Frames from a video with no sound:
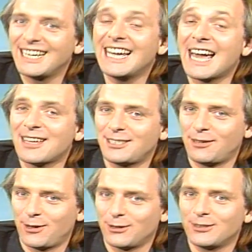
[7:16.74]
Yeah, that's
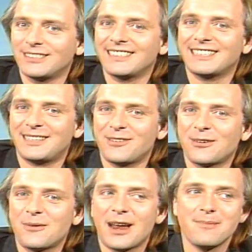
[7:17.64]
difficult. That's
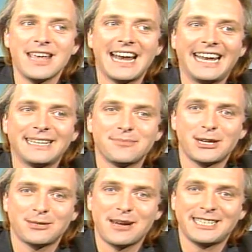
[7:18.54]
difficult when I'm yelling into
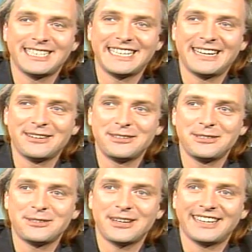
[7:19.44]
Marsha Mason's ear and
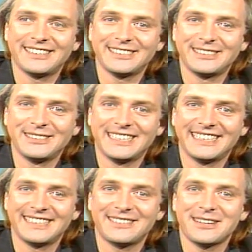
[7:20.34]
she's trying not
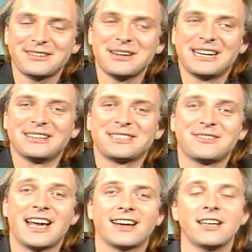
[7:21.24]
to try not to
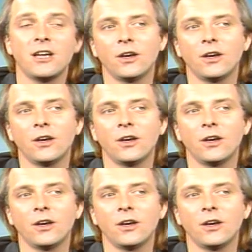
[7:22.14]
react.